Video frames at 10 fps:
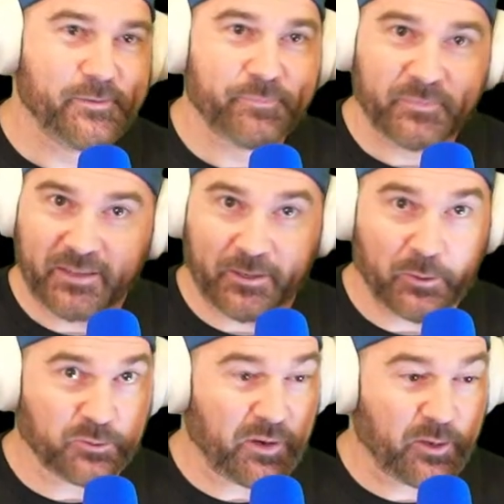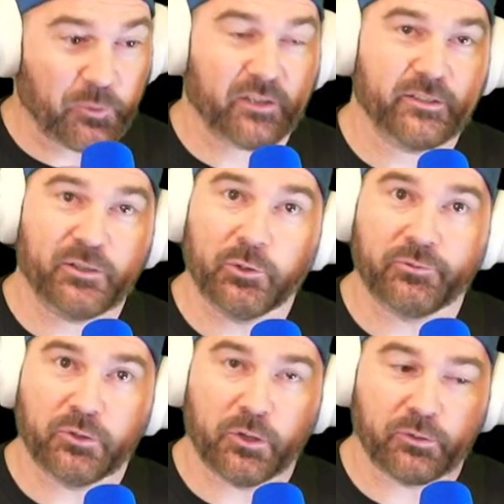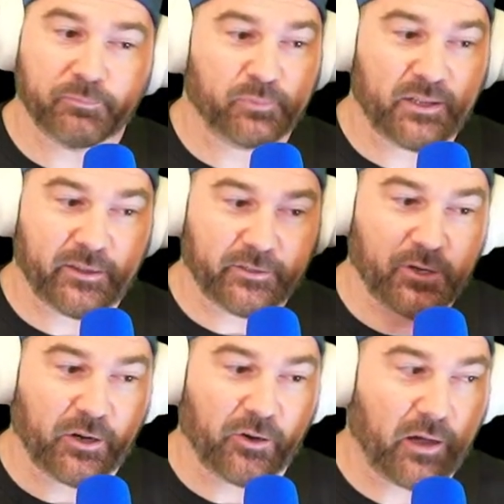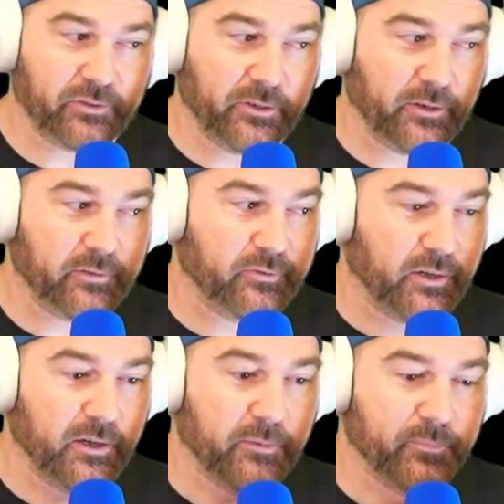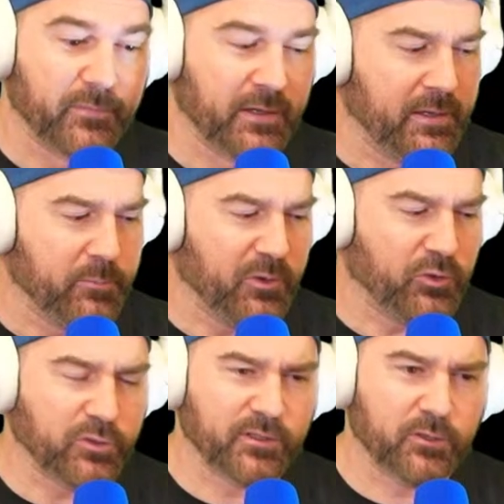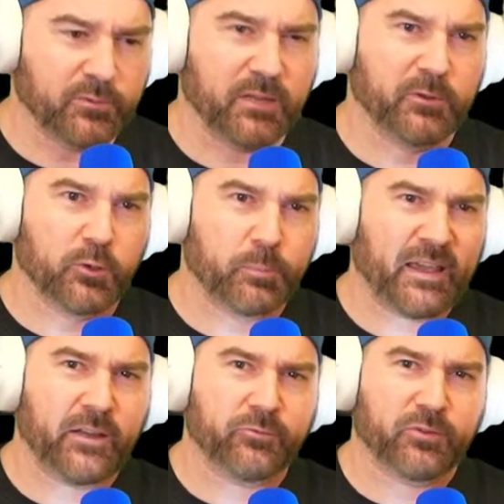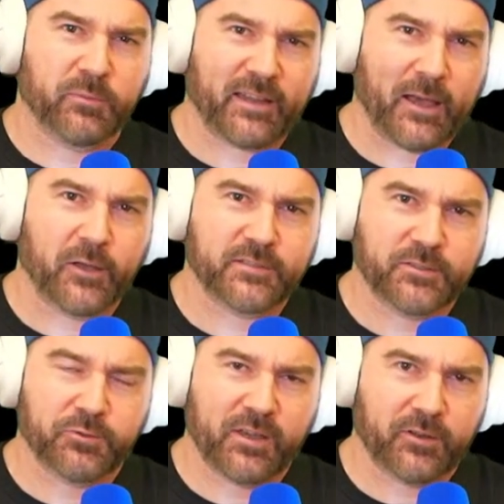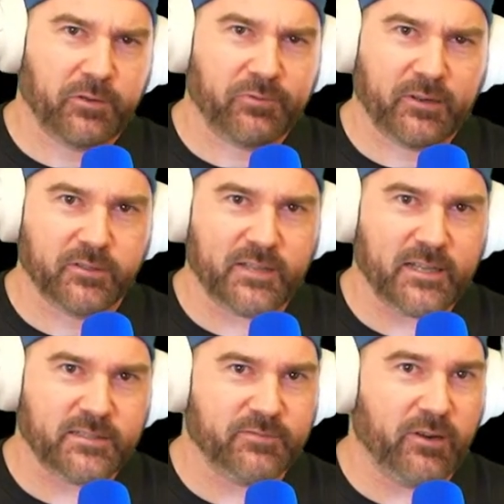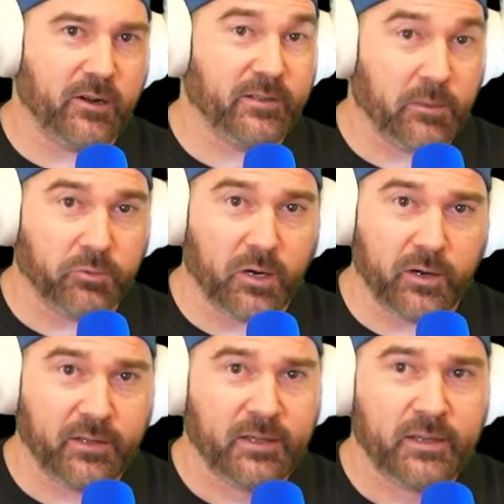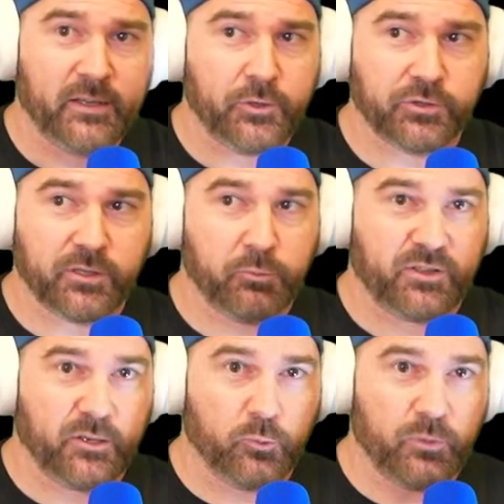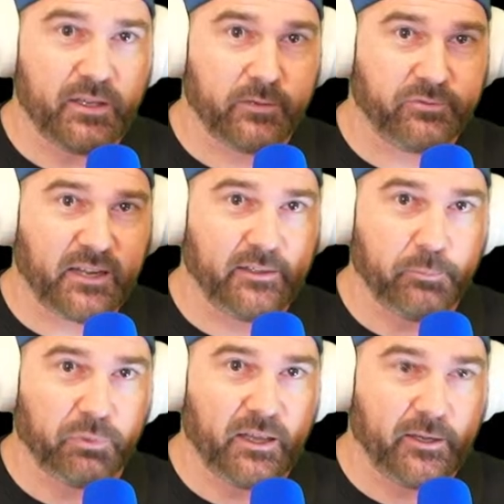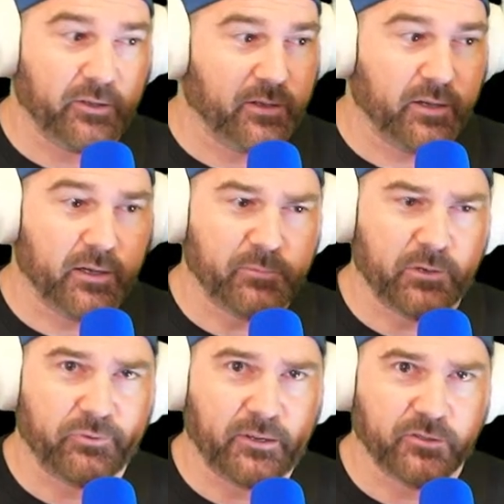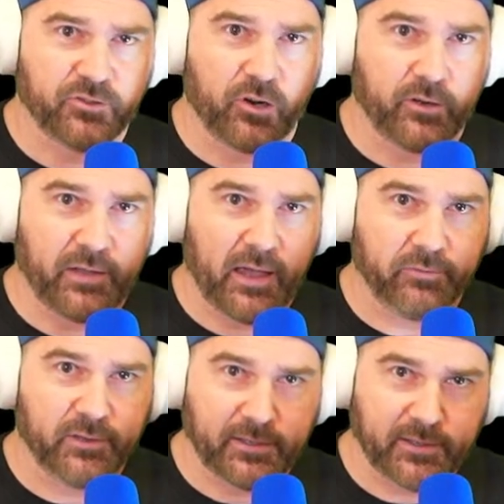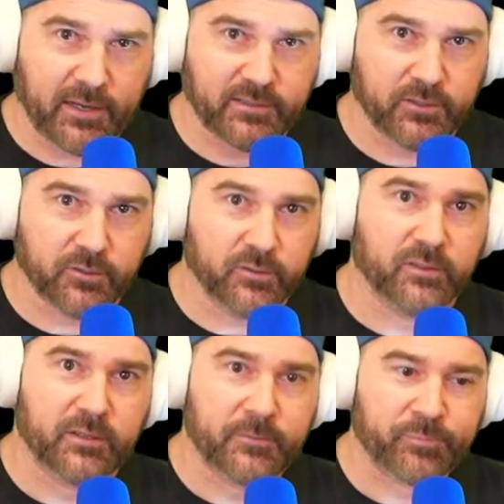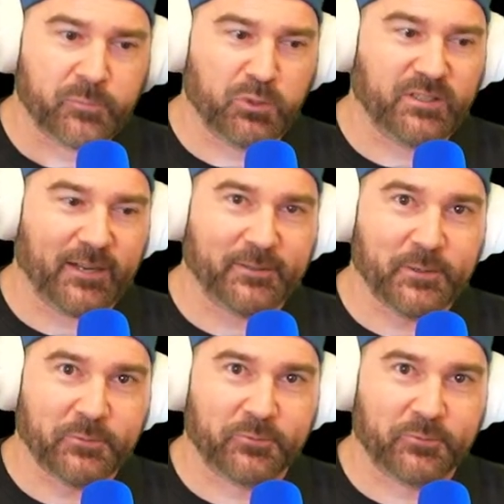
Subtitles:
that goes away quickly too if you don't play the guitar often enough. But the little pain from the calluses you get on your fingers, that's very temporary. Usually within a week of daily playing, your fingers already have like a nice little protective